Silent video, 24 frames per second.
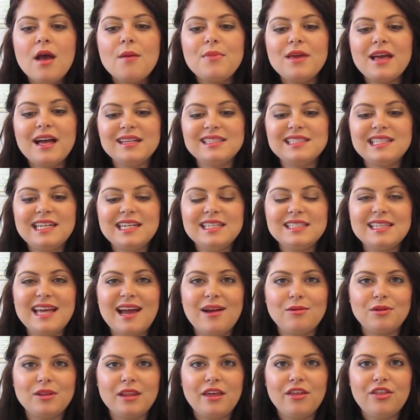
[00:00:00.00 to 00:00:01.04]
because it is
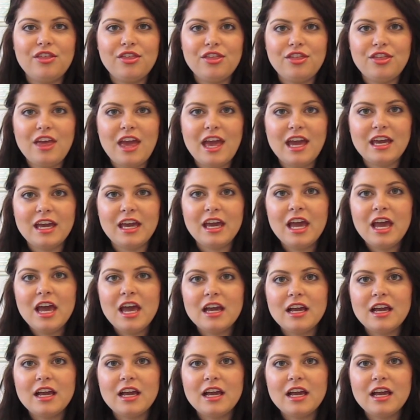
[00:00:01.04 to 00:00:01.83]
that really thick